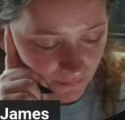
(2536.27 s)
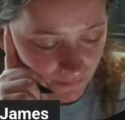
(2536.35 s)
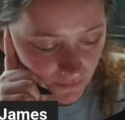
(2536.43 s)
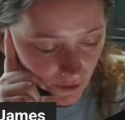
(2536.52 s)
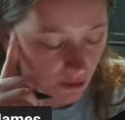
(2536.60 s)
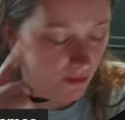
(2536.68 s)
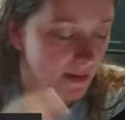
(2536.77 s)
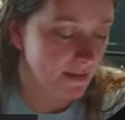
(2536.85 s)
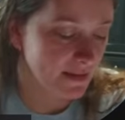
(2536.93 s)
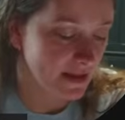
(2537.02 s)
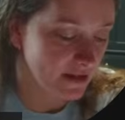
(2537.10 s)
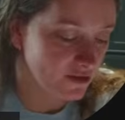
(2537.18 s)
Or
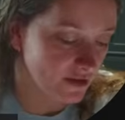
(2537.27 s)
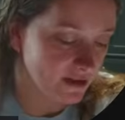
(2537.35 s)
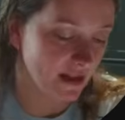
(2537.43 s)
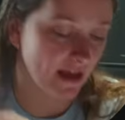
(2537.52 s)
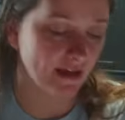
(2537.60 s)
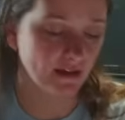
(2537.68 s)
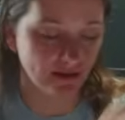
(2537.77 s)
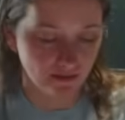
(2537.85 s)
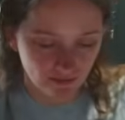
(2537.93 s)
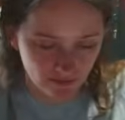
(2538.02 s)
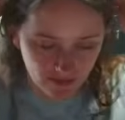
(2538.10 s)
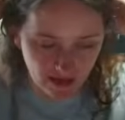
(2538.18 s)
maybe they just like,
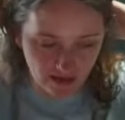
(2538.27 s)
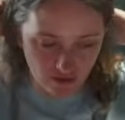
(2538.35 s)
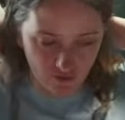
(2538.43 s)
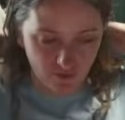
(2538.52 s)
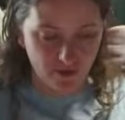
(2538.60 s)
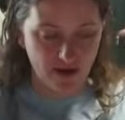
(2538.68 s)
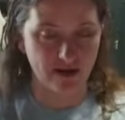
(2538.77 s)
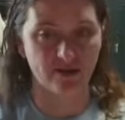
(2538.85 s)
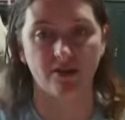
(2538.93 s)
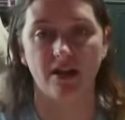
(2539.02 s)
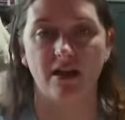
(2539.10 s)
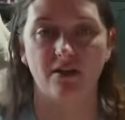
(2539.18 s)
they do braid
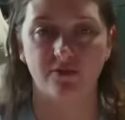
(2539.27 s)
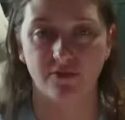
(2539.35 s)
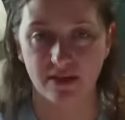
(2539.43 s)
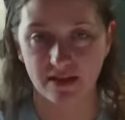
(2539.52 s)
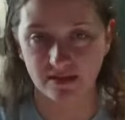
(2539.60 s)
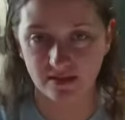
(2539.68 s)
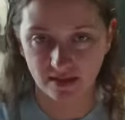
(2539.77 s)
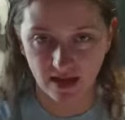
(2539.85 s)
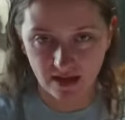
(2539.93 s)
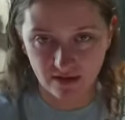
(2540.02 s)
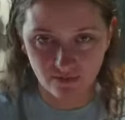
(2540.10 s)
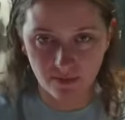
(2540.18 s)
their hair for this to
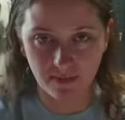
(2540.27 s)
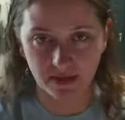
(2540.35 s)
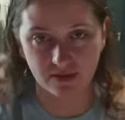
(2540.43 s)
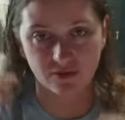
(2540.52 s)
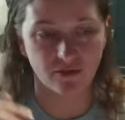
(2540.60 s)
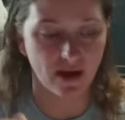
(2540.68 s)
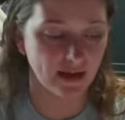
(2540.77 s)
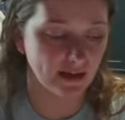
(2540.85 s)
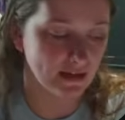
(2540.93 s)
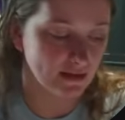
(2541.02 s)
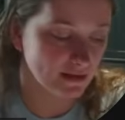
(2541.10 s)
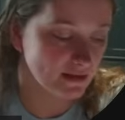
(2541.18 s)
kind of mimic the
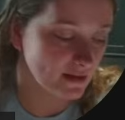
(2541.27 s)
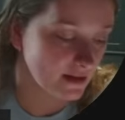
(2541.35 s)
dragons.